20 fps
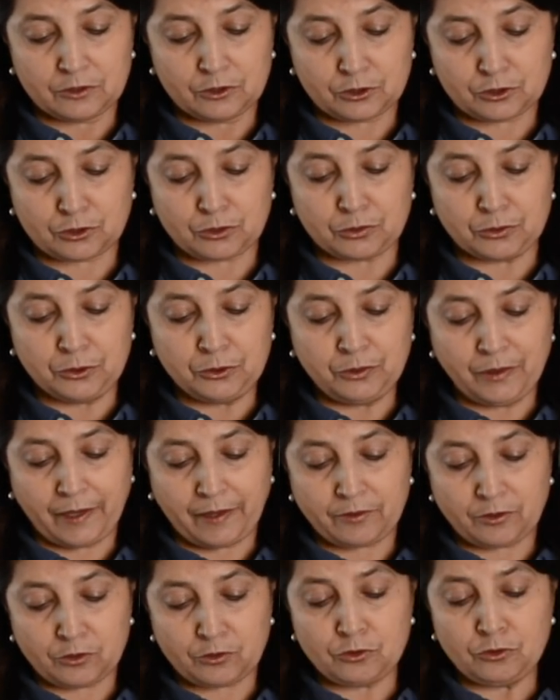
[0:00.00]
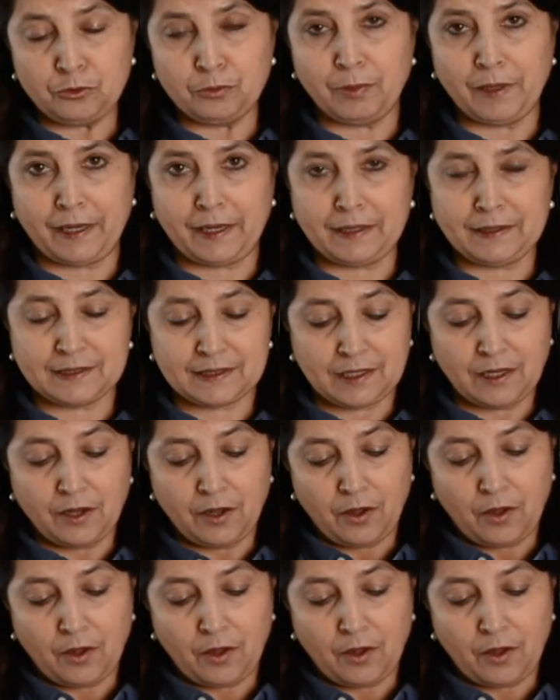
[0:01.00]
the screw and the two blades